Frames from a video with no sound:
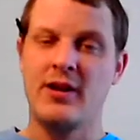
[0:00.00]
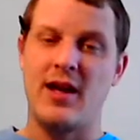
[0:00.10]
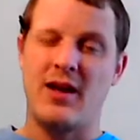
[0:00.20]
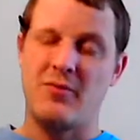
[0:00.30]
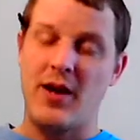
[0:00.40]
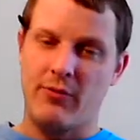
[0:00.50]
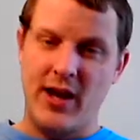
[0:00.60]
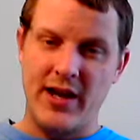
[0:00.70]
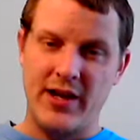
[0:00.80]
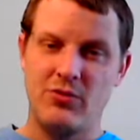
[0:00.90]
And Matt
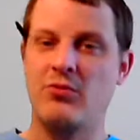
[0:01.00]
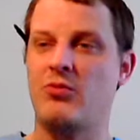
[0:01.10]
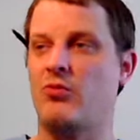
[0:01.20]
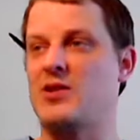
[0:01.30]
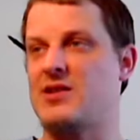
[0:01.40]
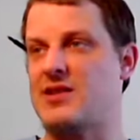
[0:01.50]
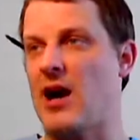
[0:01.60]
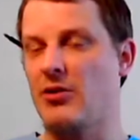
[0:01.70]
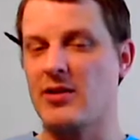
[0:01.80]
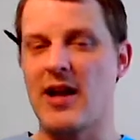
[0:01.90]
Ryan was
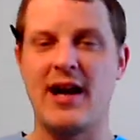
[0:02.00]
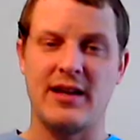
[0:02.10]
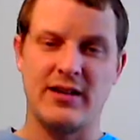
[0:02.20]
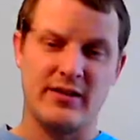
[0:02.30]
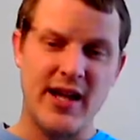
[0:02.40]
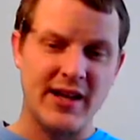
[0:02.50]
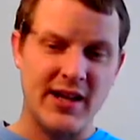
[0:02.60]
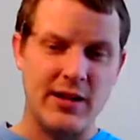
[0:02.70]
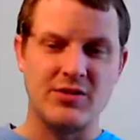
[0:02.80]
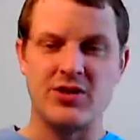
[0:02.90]
down a lot in a lot of
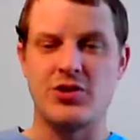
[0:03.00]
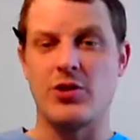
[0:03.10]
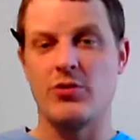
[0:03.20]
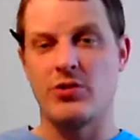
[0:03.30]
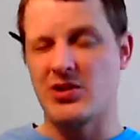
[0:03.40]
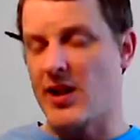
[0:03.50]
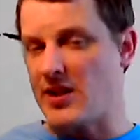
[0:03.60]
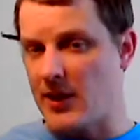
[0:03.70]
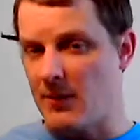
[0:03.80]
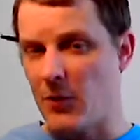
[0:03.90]
games this year, which led
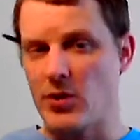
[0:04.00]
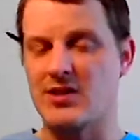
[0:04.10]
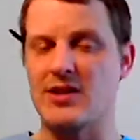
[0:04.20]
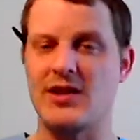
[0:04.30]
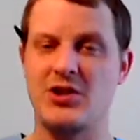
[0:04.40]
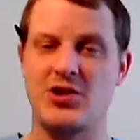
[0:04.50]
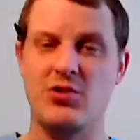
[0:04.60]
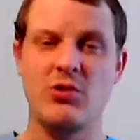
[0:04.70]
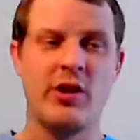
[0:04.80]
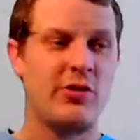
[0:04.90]
to him forcing the
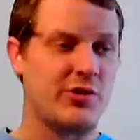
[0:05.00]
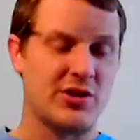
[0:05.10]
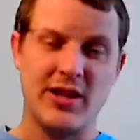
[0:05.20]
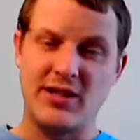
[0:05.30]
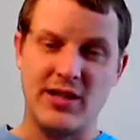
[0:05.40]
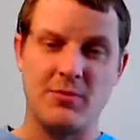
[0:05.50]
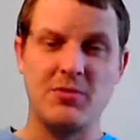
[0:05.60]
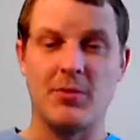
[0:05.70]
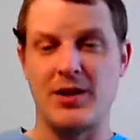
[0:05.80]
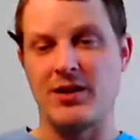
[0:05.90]
issue, which led to
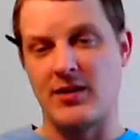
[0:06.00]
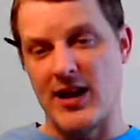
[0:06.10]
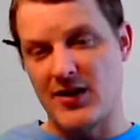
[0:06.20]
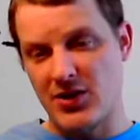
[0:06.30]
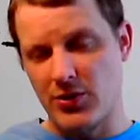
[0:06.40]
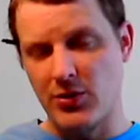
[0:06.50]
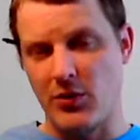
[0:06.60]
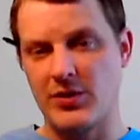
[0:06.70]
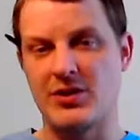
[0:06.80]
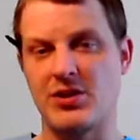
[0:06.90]
him committing a lot of turnovers.